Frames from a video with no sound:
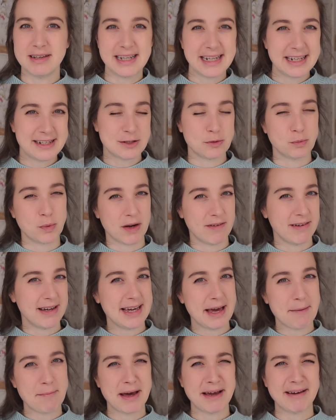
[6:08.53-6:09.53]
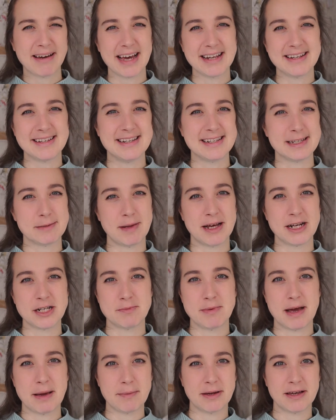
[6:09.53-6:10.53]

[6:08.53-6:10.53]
need to worry about getting a splash mat,